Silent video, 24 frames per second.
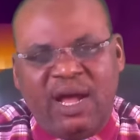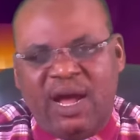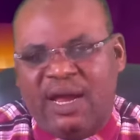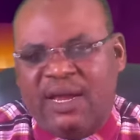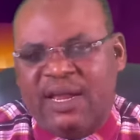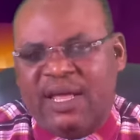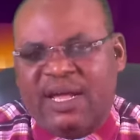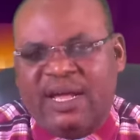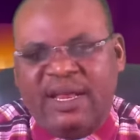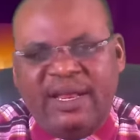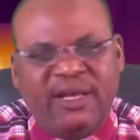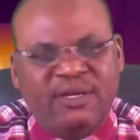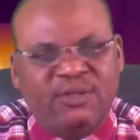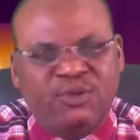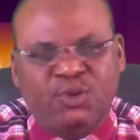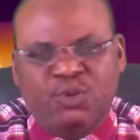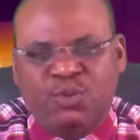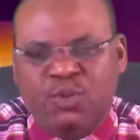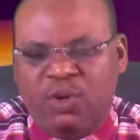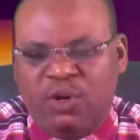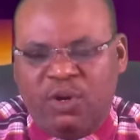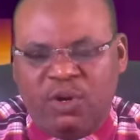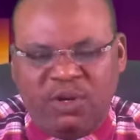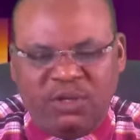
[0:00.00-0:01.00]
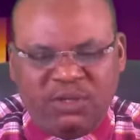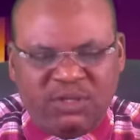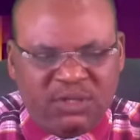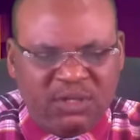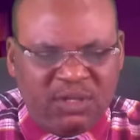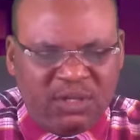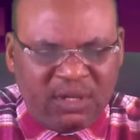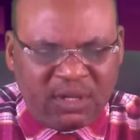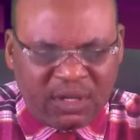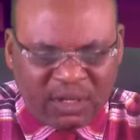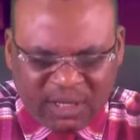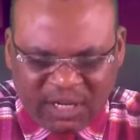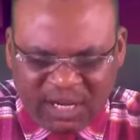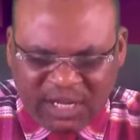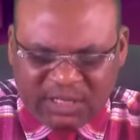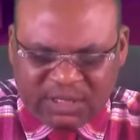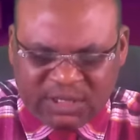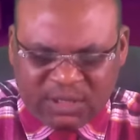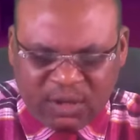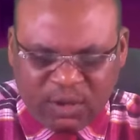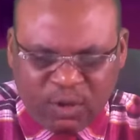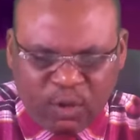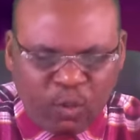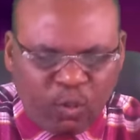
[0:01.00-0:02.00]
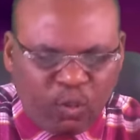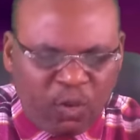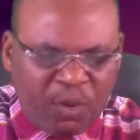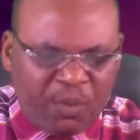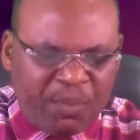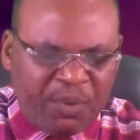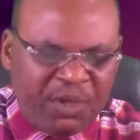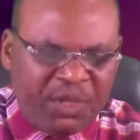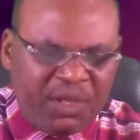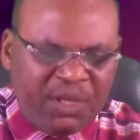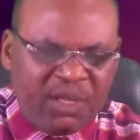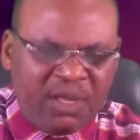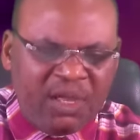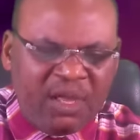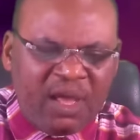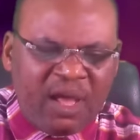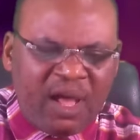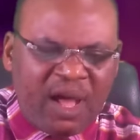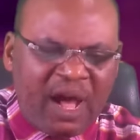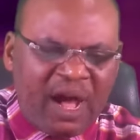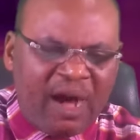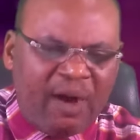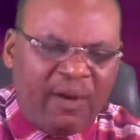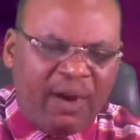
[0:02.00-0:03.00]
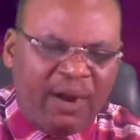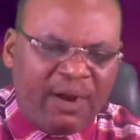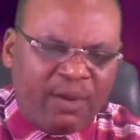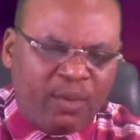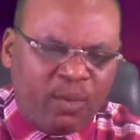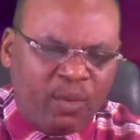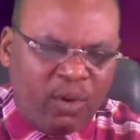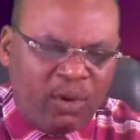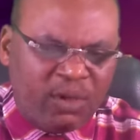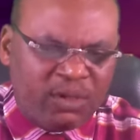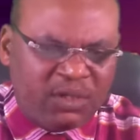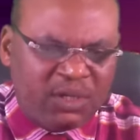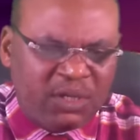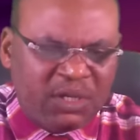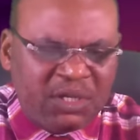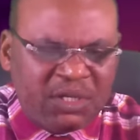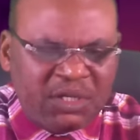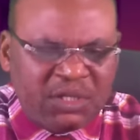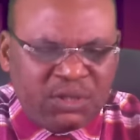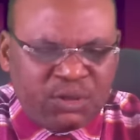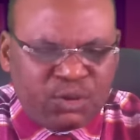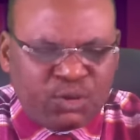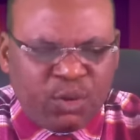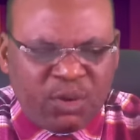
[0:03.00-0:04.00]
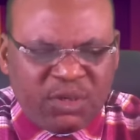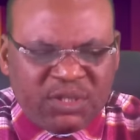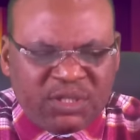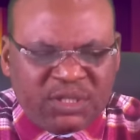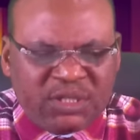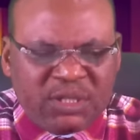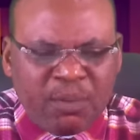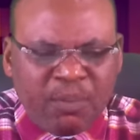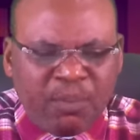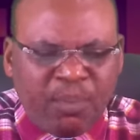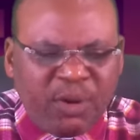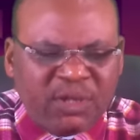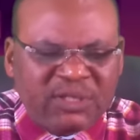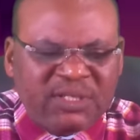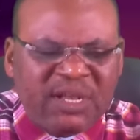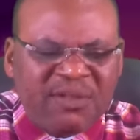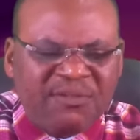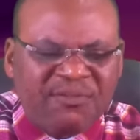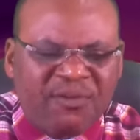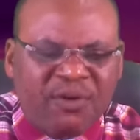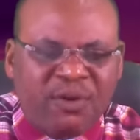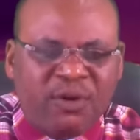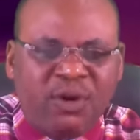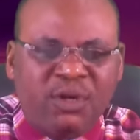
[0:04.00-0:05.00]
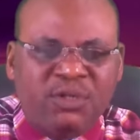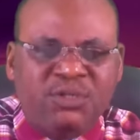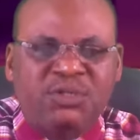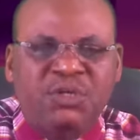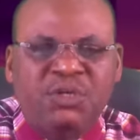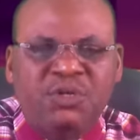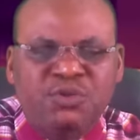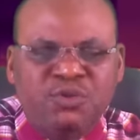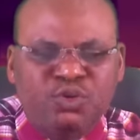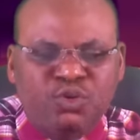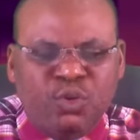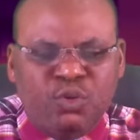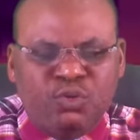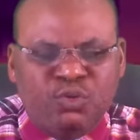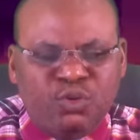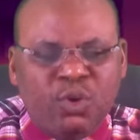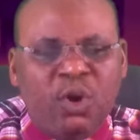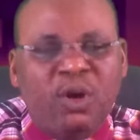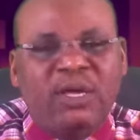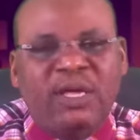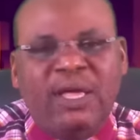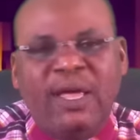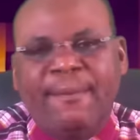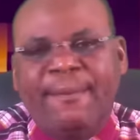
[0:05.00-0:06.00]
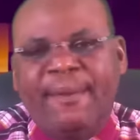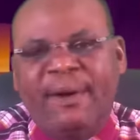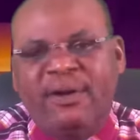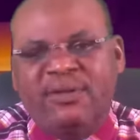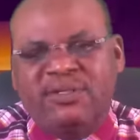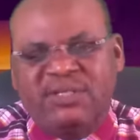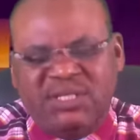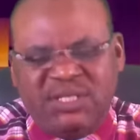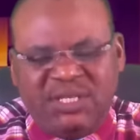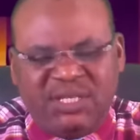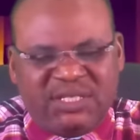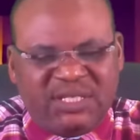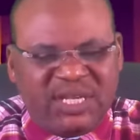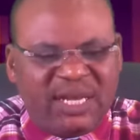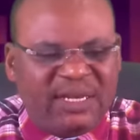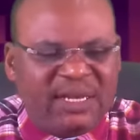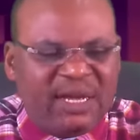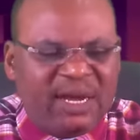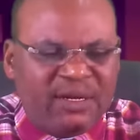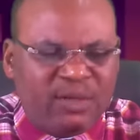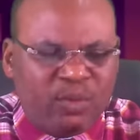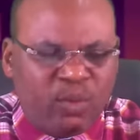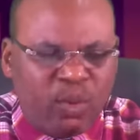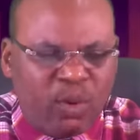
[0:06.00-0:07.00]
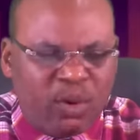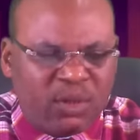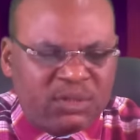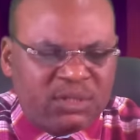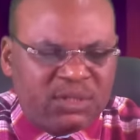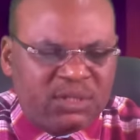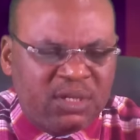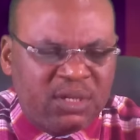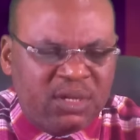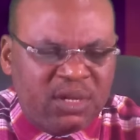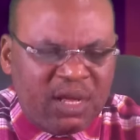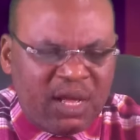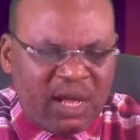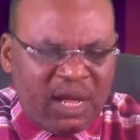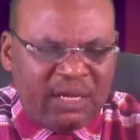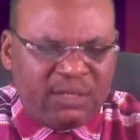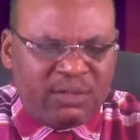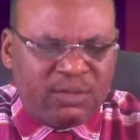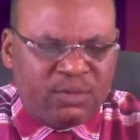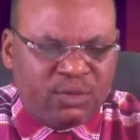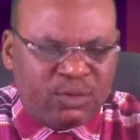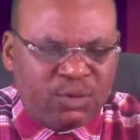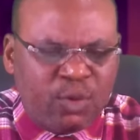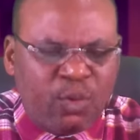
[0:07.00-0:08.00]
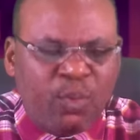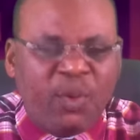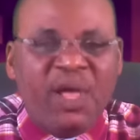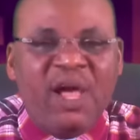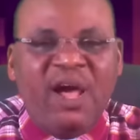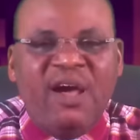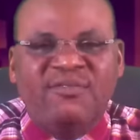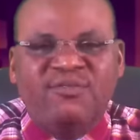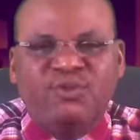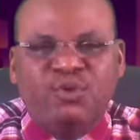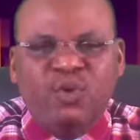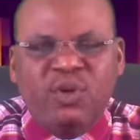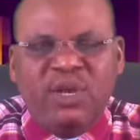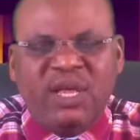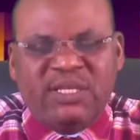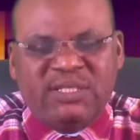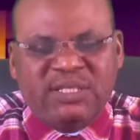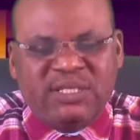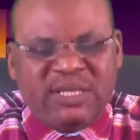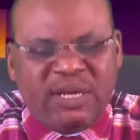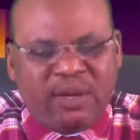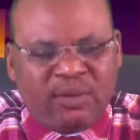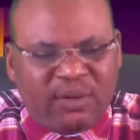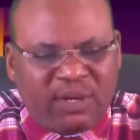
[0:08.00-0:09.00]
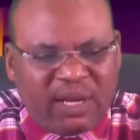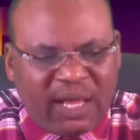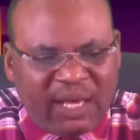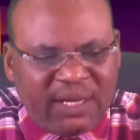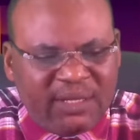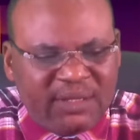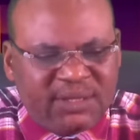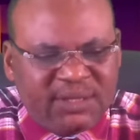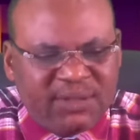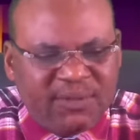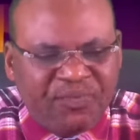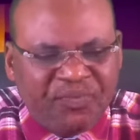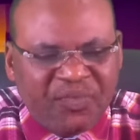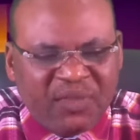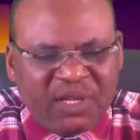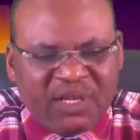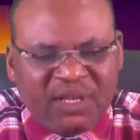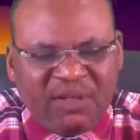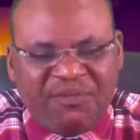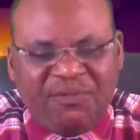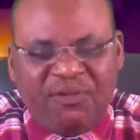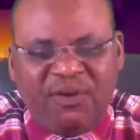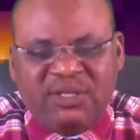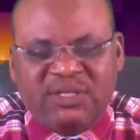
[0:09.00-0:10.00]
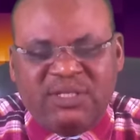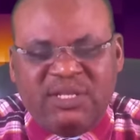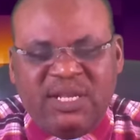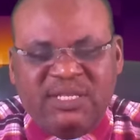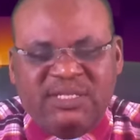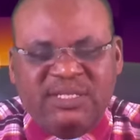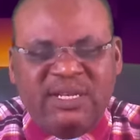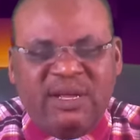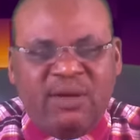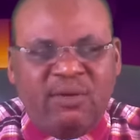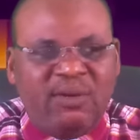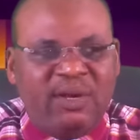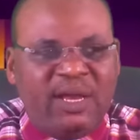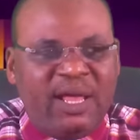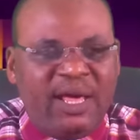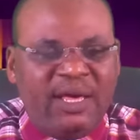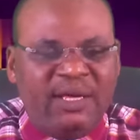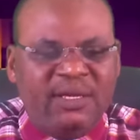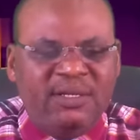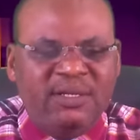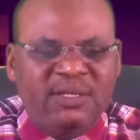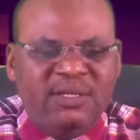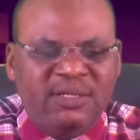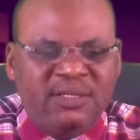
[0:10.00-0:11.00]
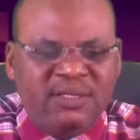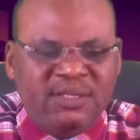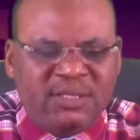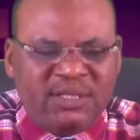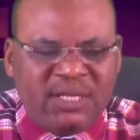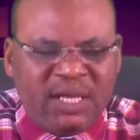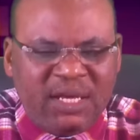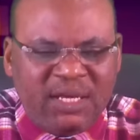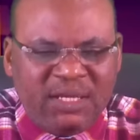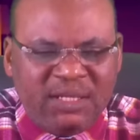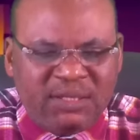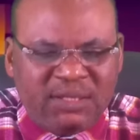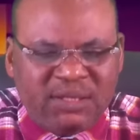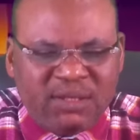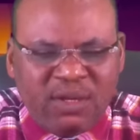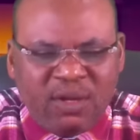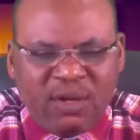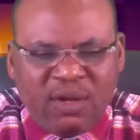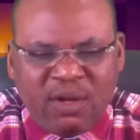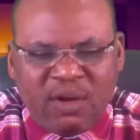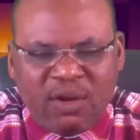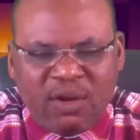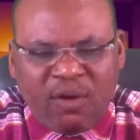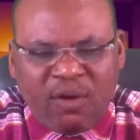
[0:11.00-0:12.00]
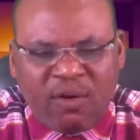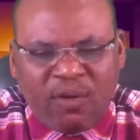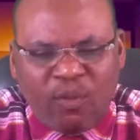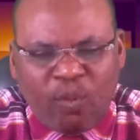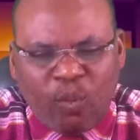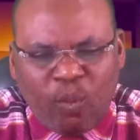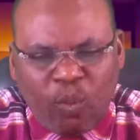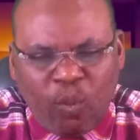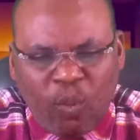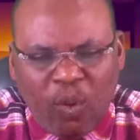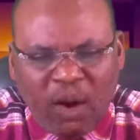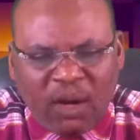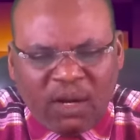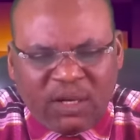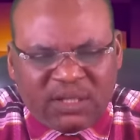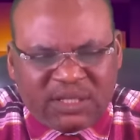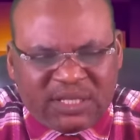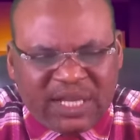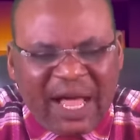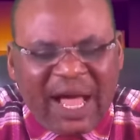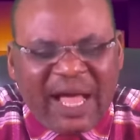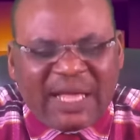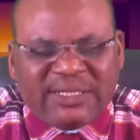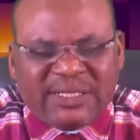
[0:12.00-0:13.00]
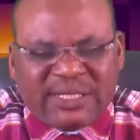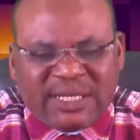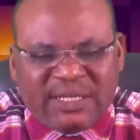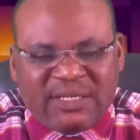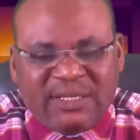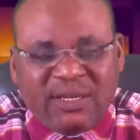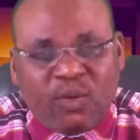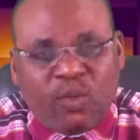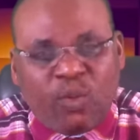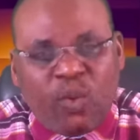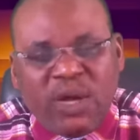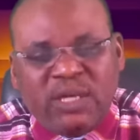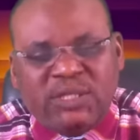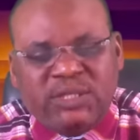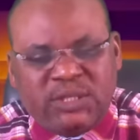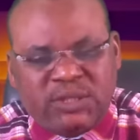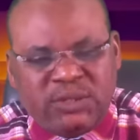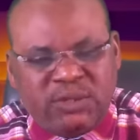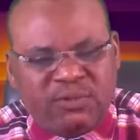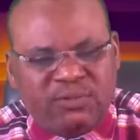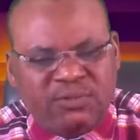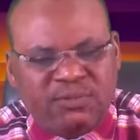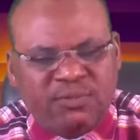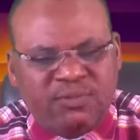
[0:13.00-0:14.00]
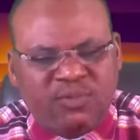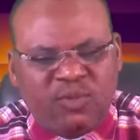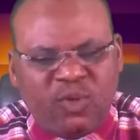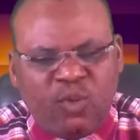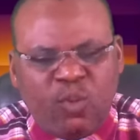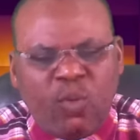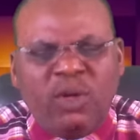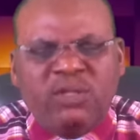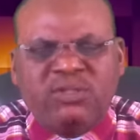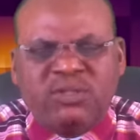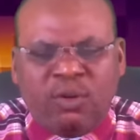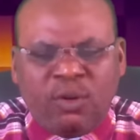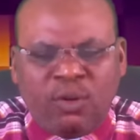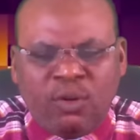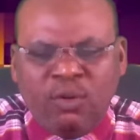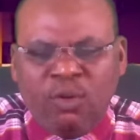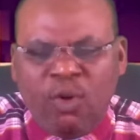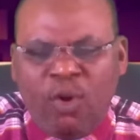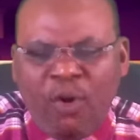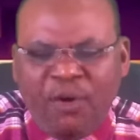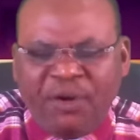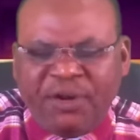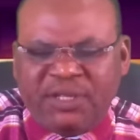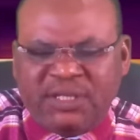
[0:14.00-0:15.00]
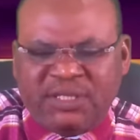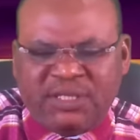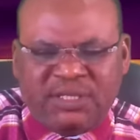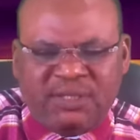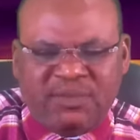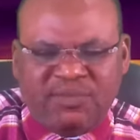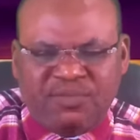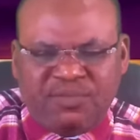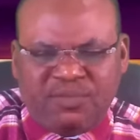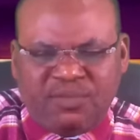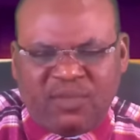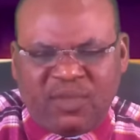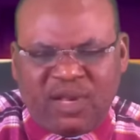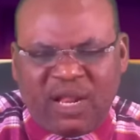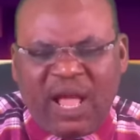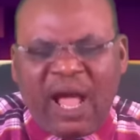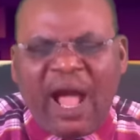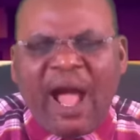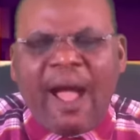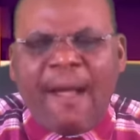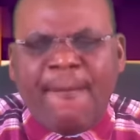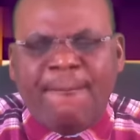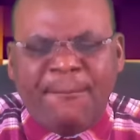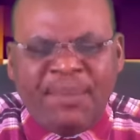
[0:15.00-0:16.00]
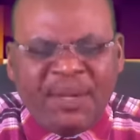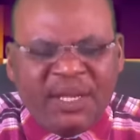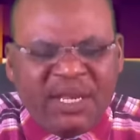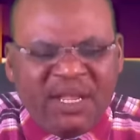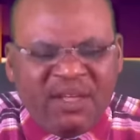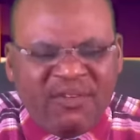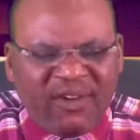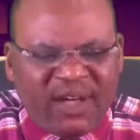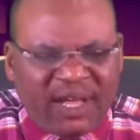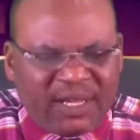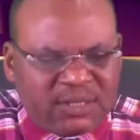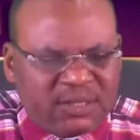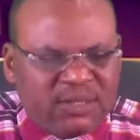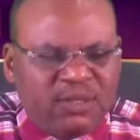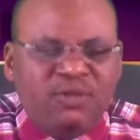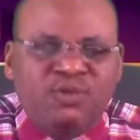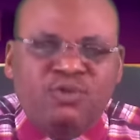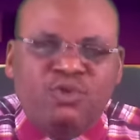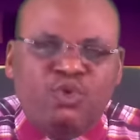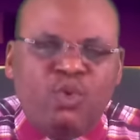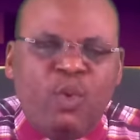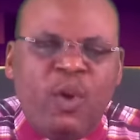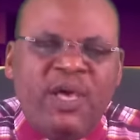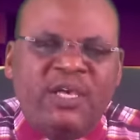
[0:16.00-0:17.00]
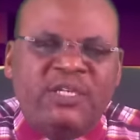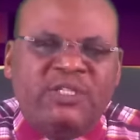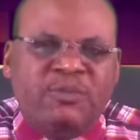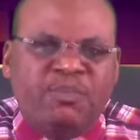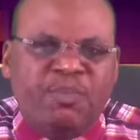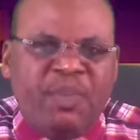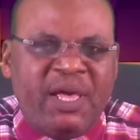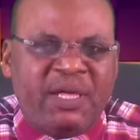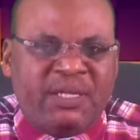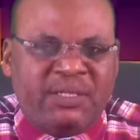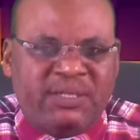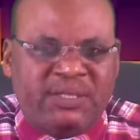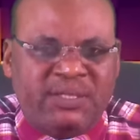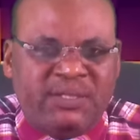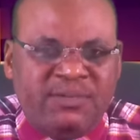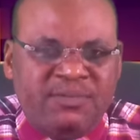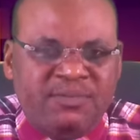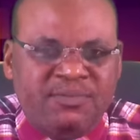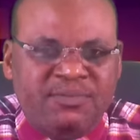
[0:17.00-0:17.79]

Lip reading: And I can assure us, great will be our reward. So it is important for us to talk about eternal rewards. And so we have two lesson outlines. The first lesson outline says, what is asking a question, what glories are believers to expect?